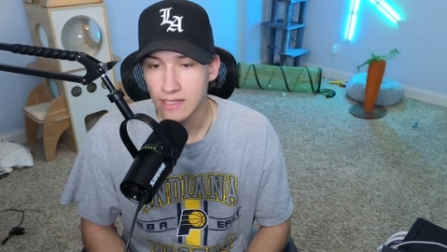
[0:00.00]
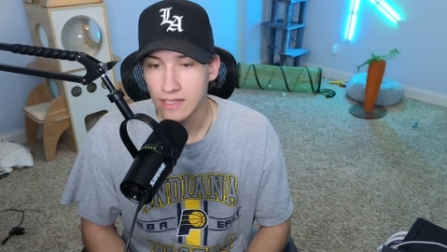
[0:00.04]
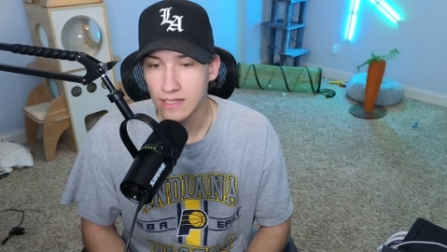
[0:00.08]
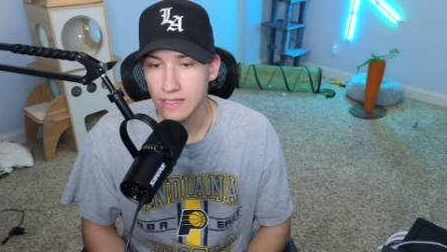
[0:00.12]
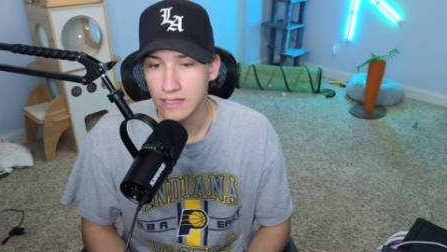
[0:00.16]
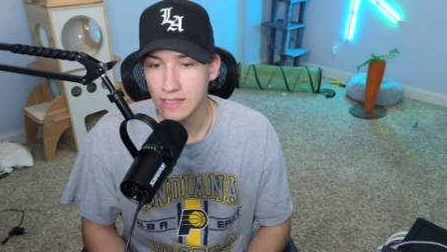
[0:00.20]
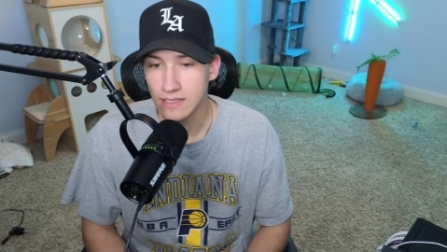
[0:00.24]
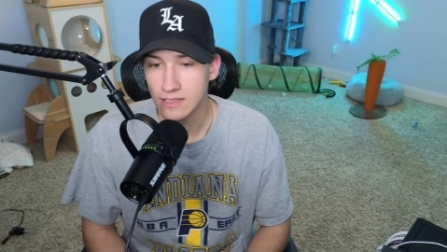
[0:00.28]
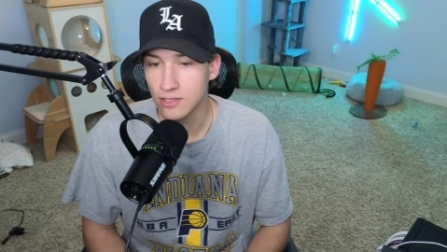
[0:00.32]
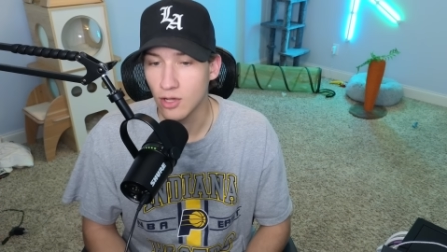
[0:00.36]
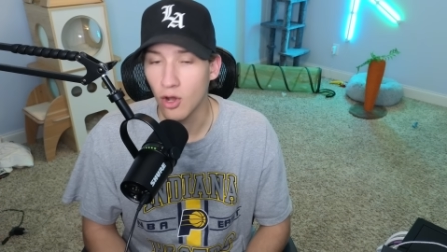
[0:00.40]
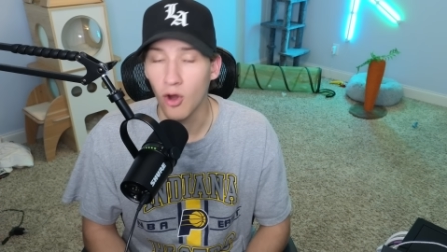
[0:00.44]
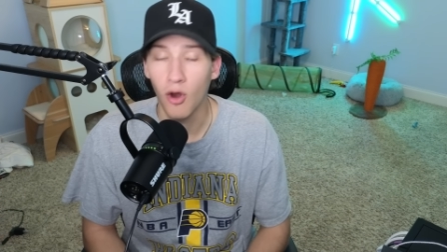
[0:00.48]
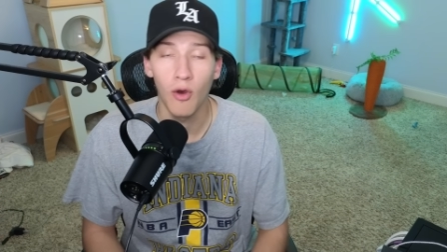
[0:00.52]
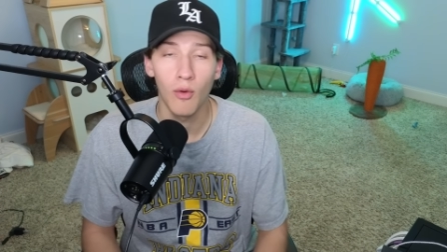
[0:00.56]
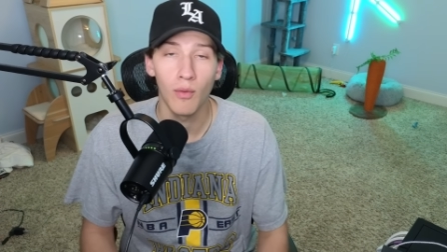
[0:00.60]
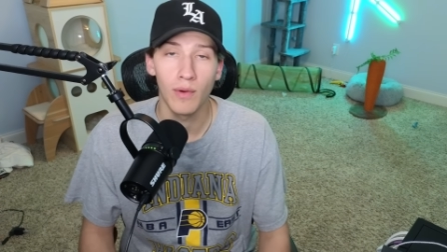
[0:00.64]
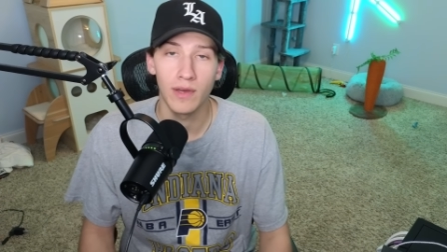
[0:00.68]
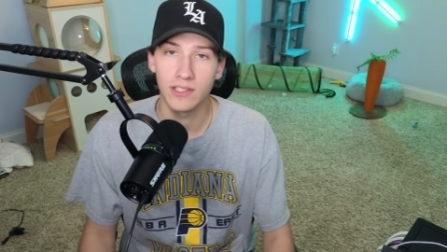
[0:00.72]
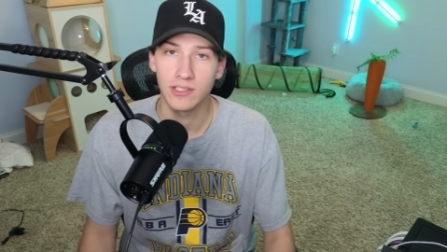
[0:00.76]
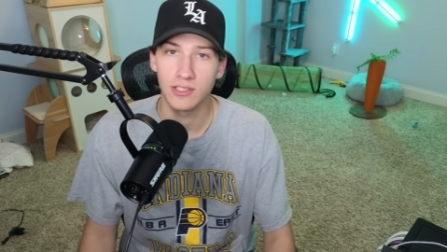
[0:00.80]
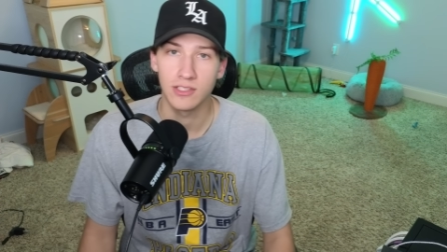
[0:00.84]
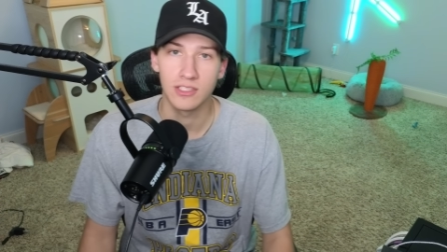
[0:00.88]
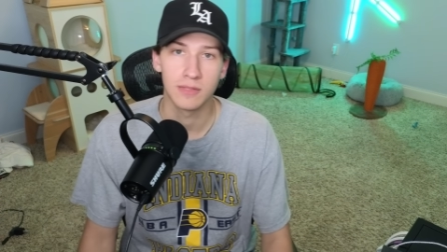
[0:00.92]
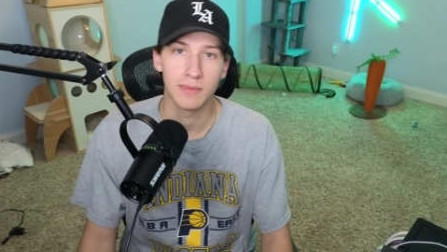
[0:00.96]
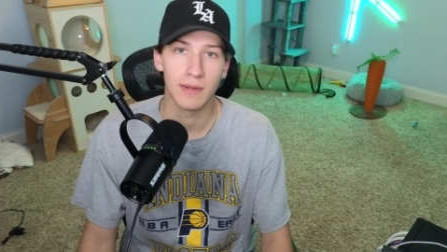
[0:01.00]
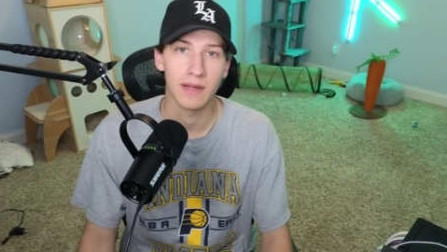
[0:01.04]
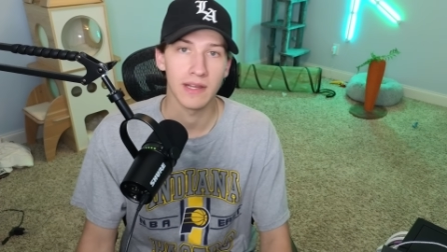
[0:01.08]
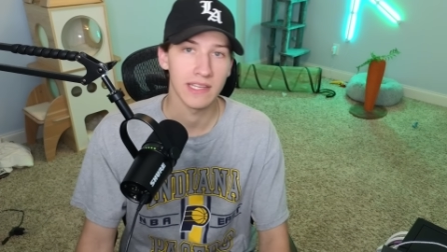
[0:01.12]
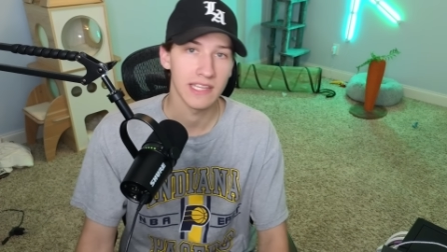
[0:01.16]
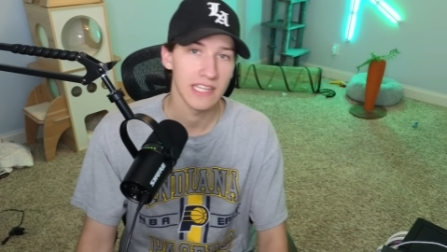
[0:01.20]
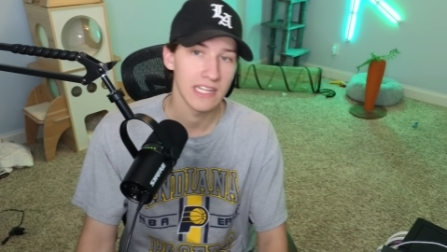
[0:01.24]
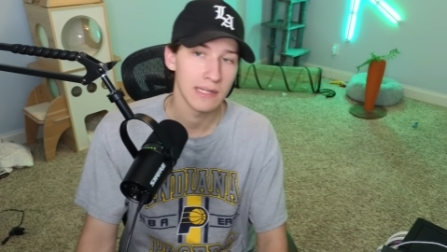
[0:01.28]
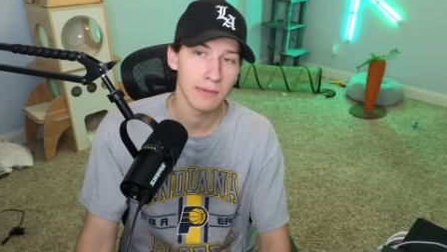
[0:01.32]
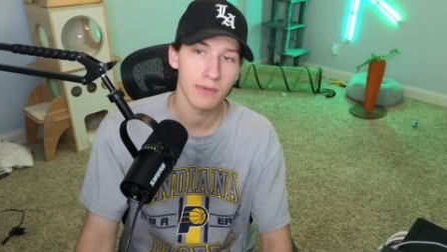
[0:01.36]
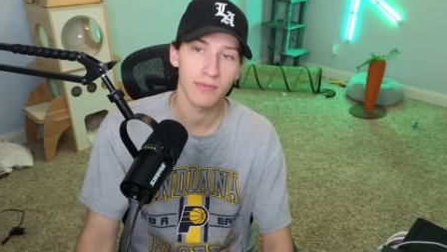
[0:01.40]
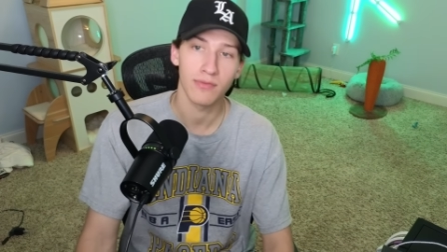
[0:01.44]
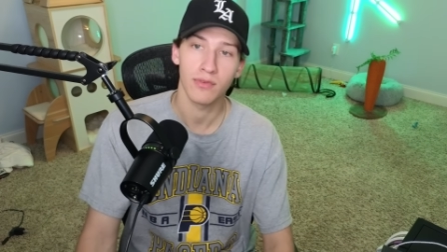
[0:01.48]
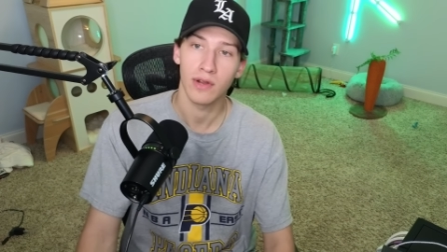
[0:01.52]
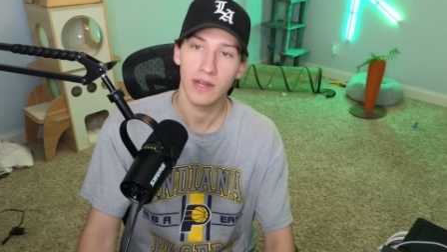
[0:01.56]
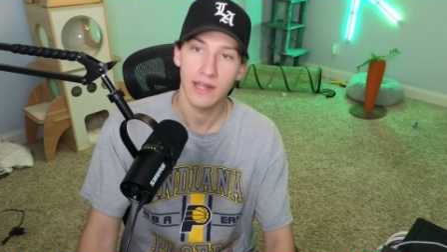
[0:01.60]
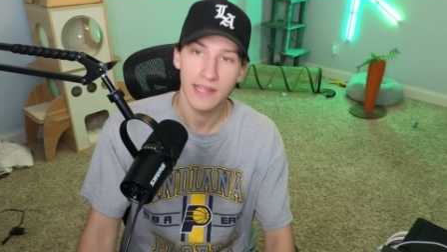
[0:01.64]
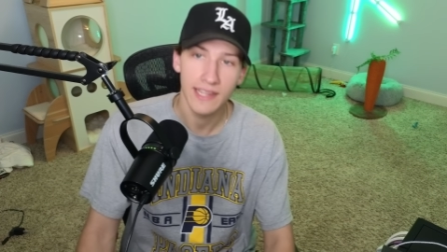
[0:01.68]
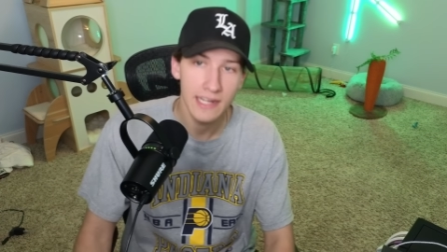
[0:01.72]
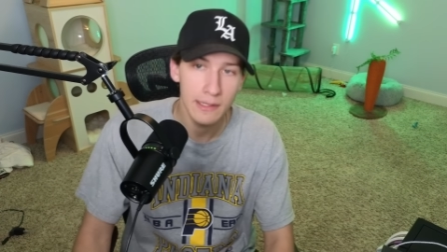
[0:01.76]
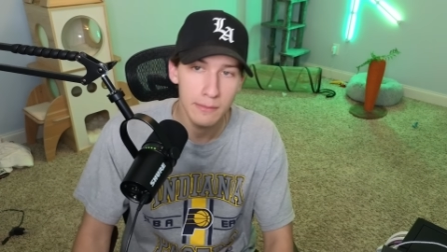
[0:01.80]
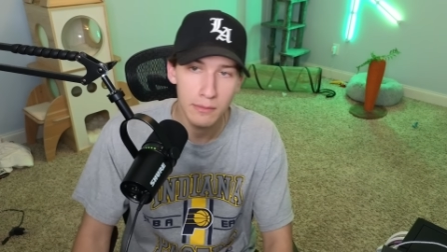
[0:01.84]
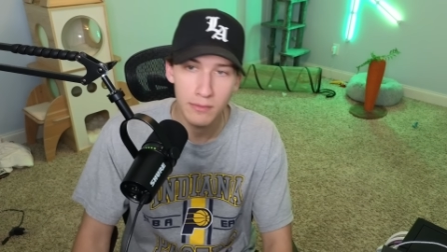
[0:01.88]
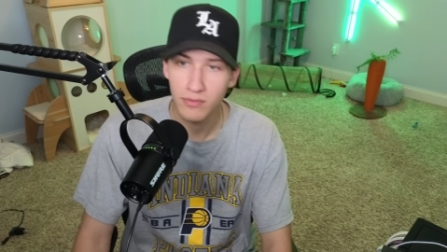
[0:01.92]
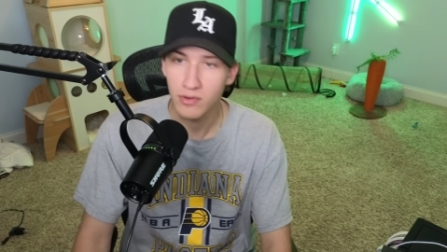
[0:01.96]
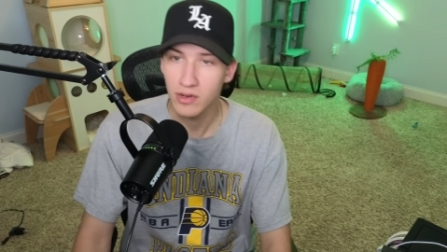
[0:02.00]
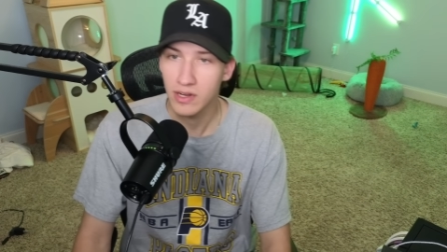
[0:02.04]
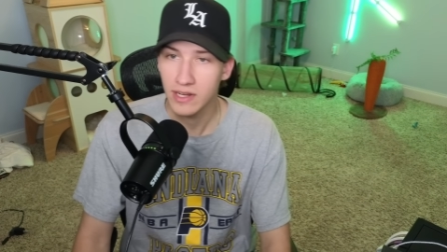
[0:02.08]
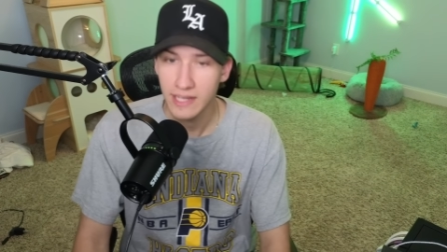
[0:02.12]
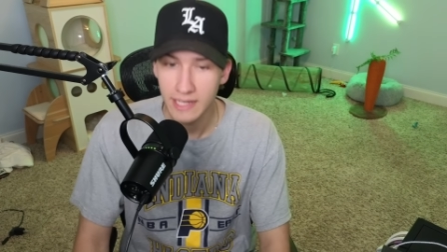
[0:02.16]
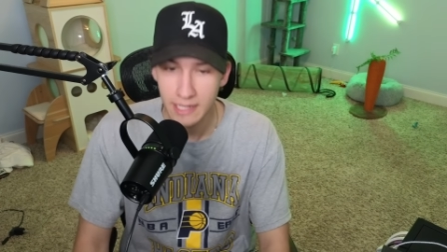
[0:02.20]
it's always just about getting them a friend, getting them a friend,